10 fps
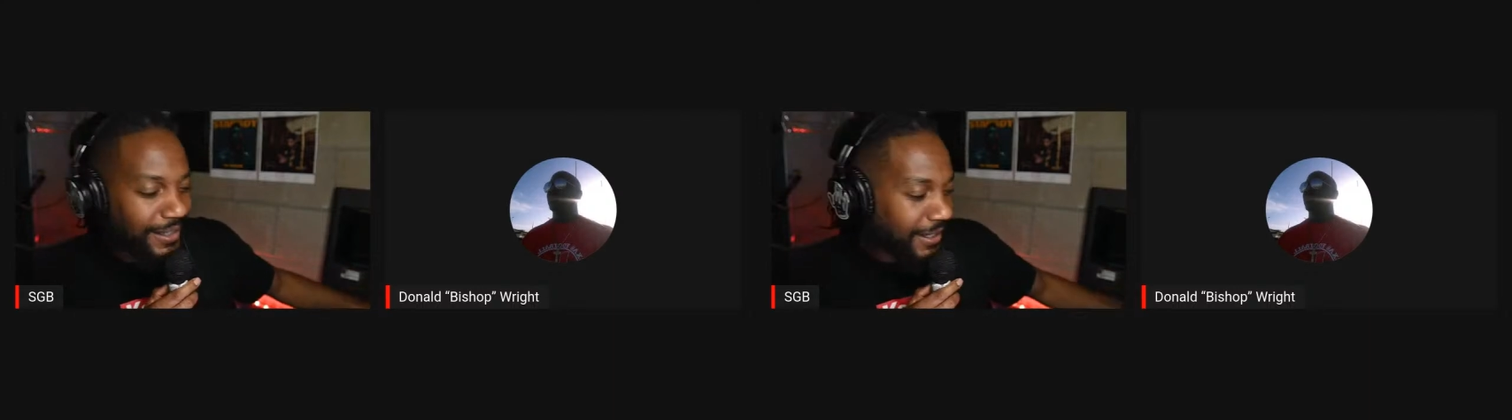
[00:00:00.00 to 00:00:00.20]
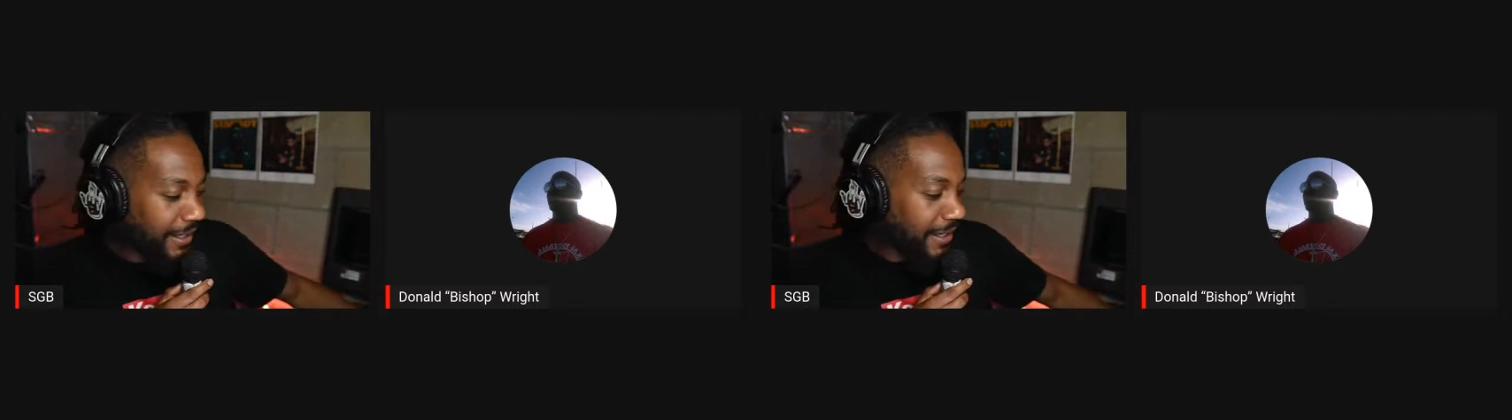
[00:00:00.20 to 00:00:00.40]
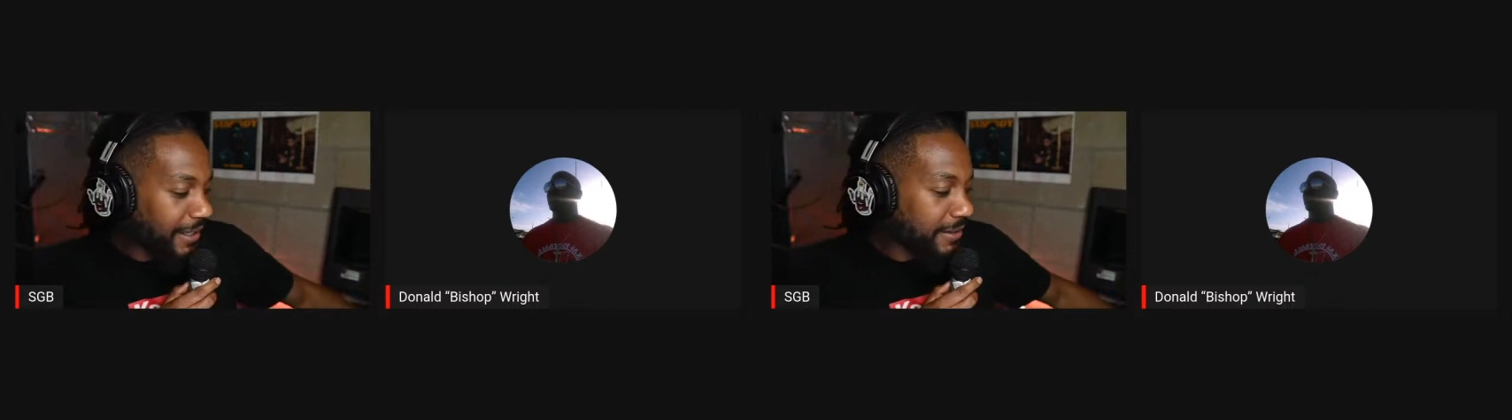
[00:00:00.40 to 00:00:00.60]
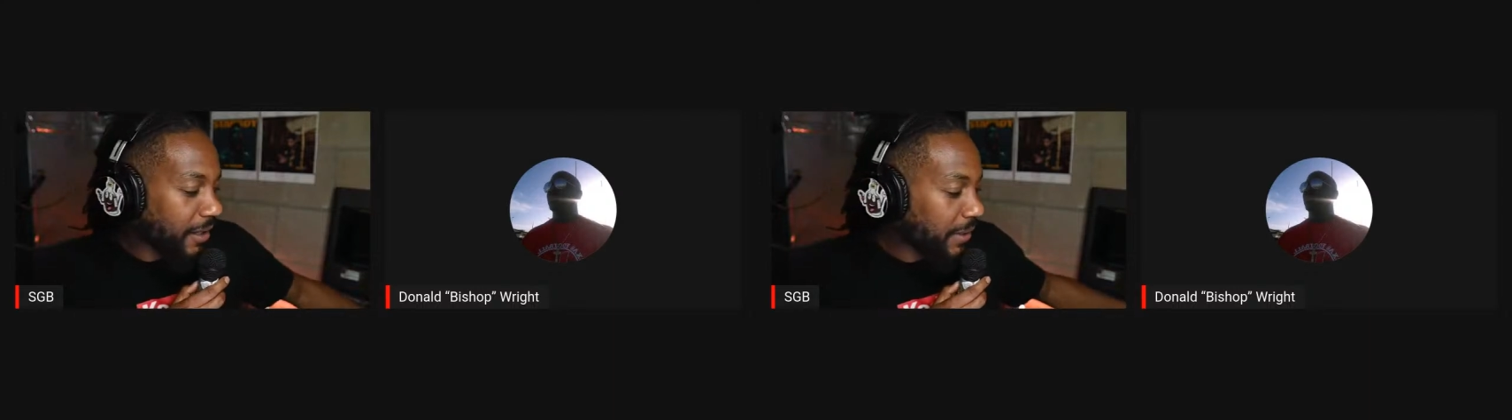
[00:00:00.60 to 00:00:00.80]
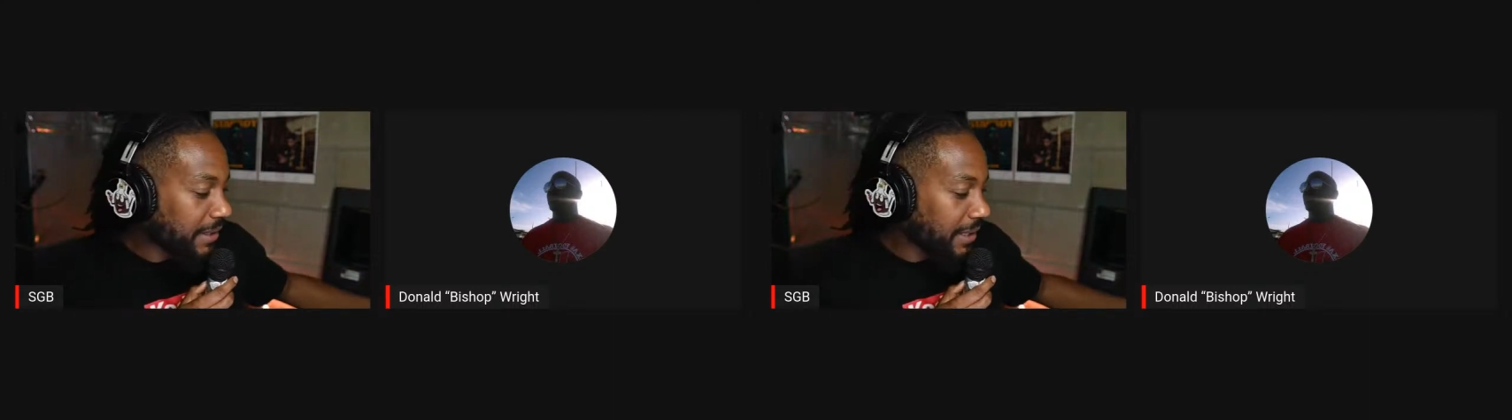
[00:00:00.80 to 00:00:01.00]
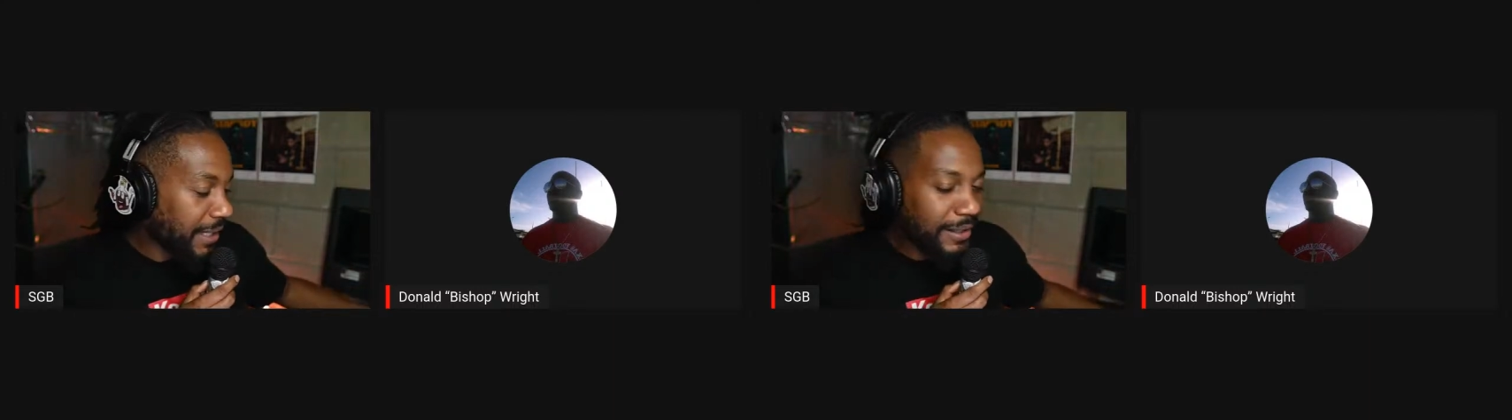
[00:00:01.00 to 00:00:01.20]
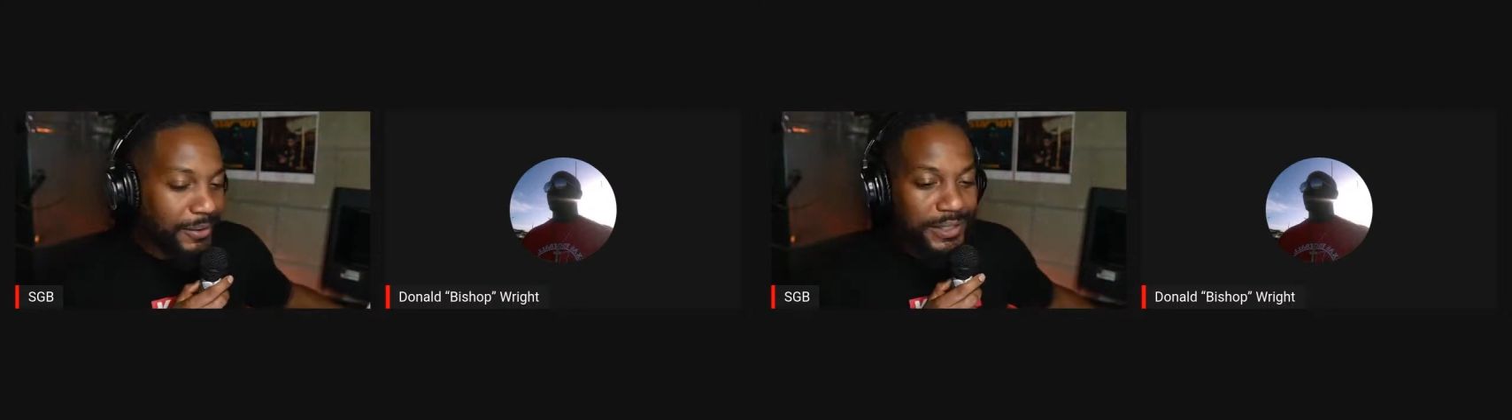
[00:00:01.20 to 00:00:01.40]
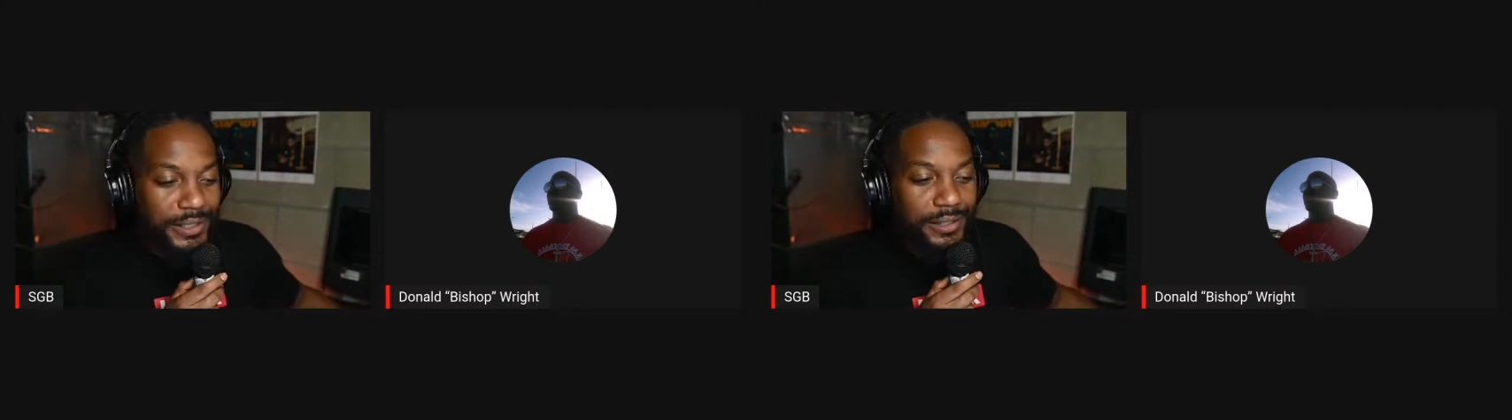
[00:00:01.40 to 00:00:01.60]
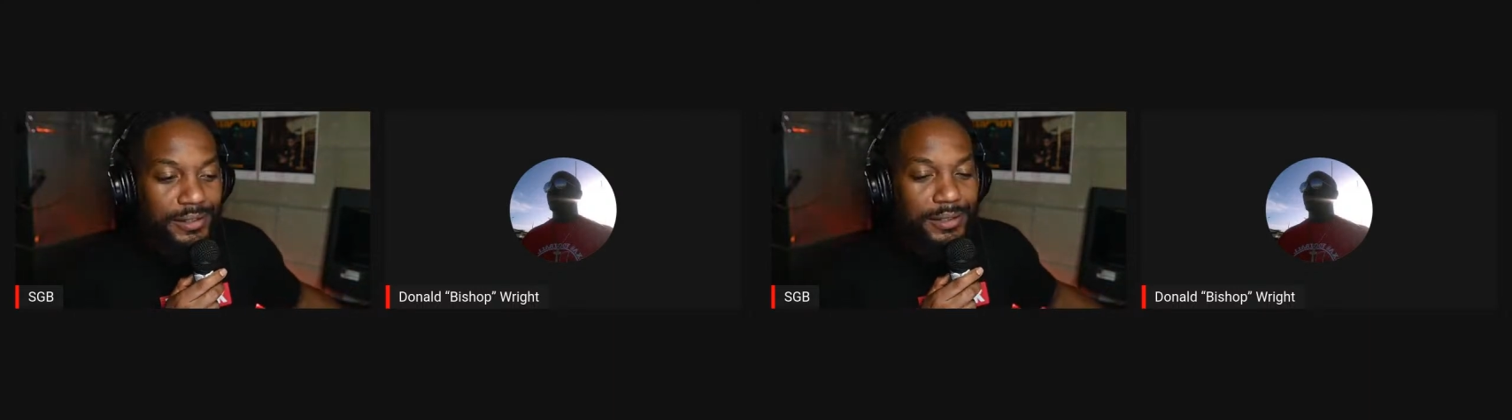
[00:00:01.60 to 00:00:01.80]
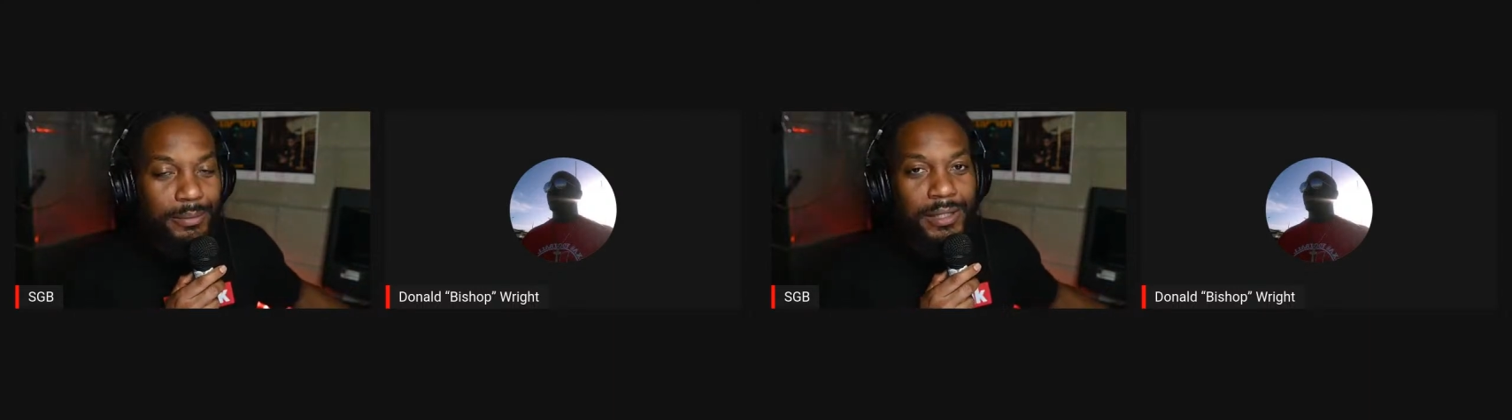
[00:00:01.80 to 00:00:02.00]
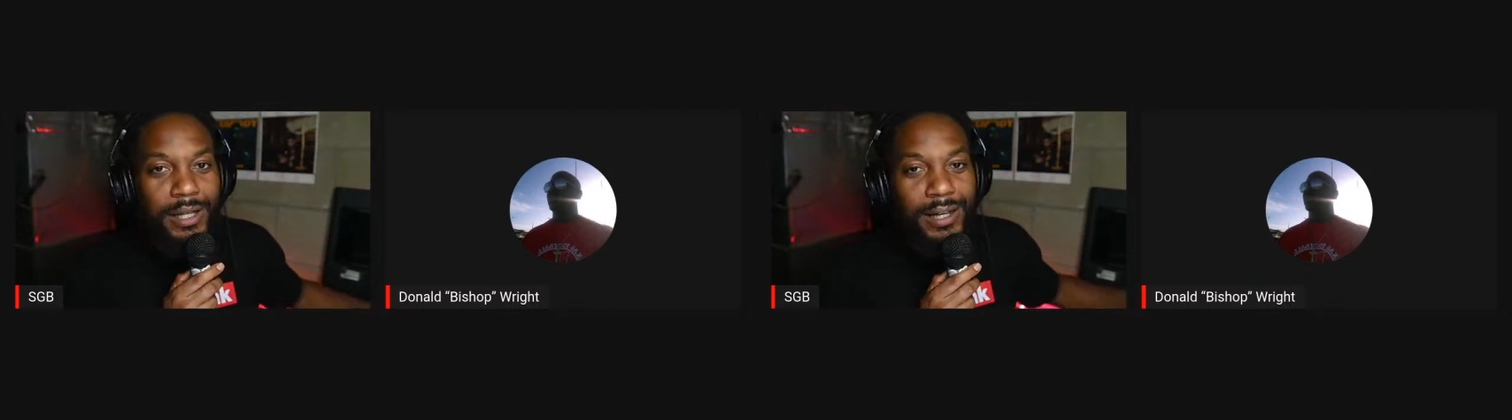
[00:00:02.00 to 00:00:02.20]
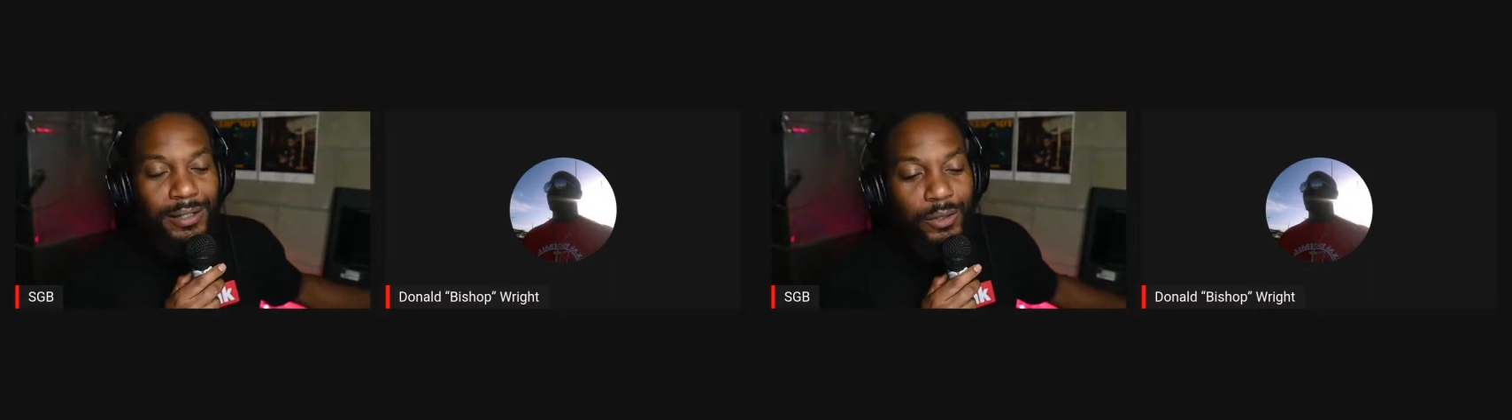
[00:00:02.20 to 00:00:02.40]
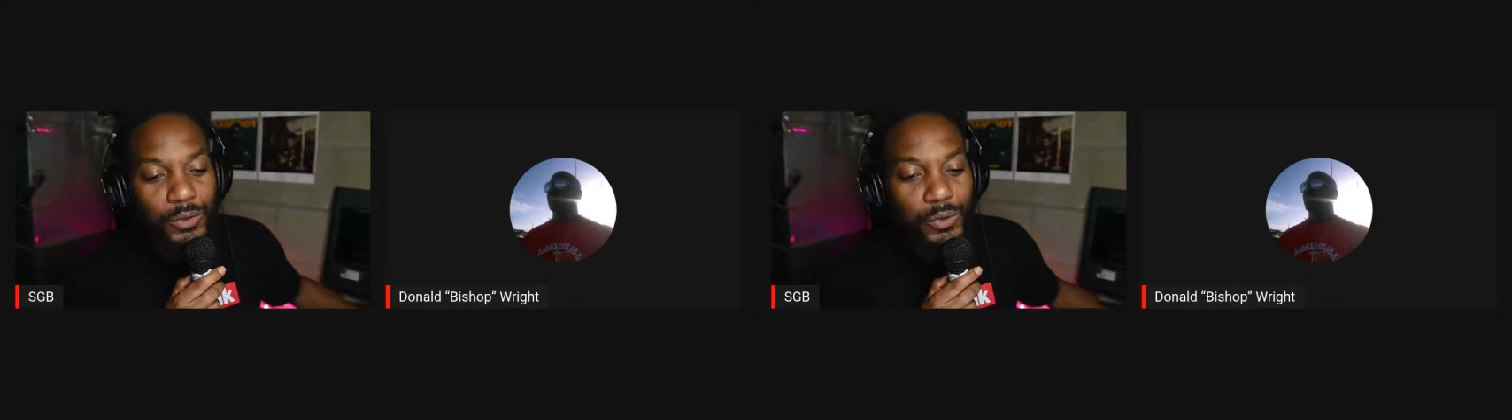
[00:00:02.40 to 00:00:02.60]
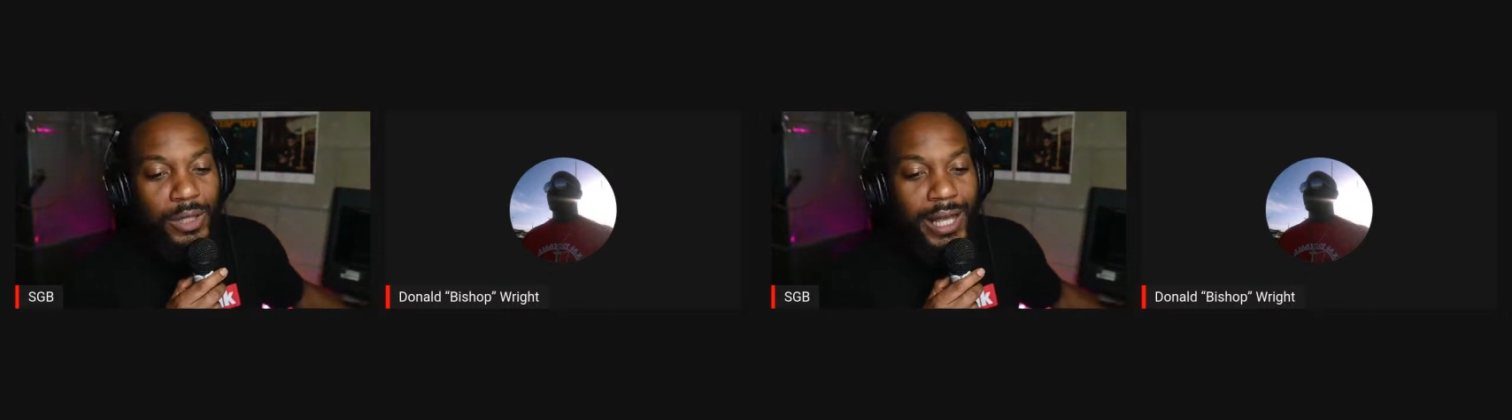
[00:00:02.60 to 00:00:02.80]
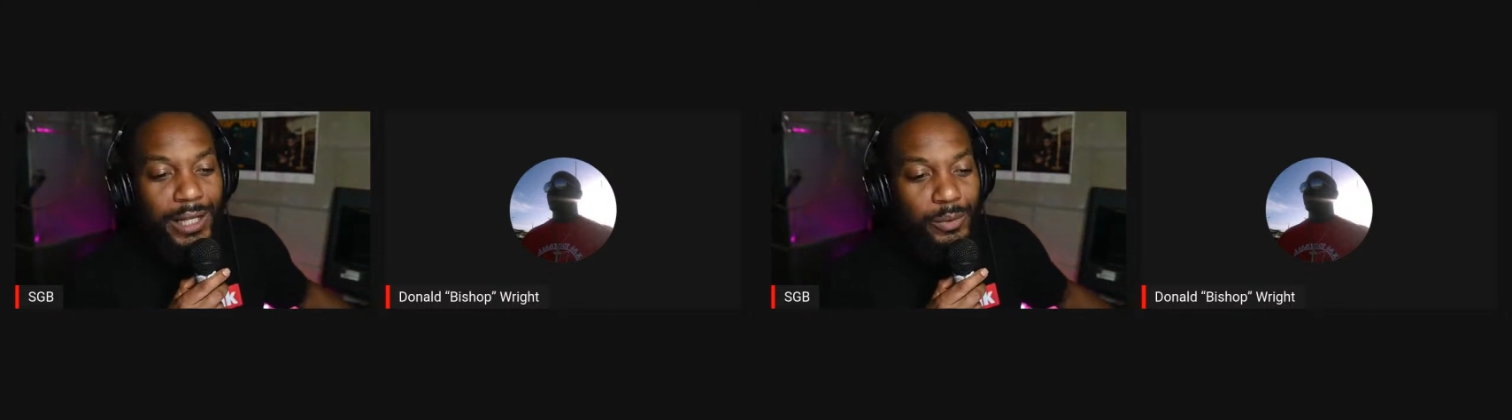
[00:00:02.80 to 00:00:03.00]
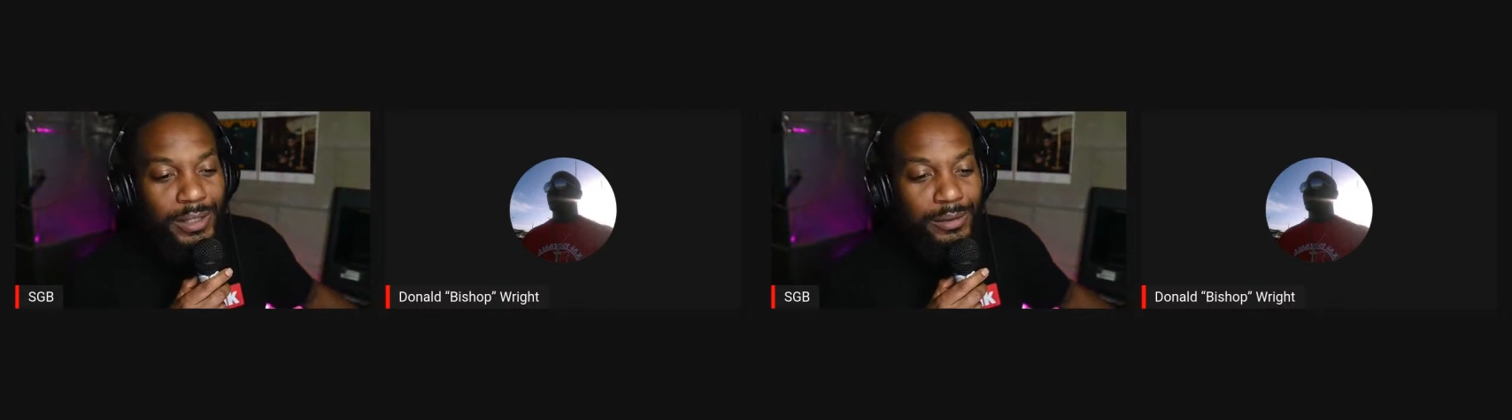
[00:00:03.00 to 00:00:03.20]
that's always the girls' go-to line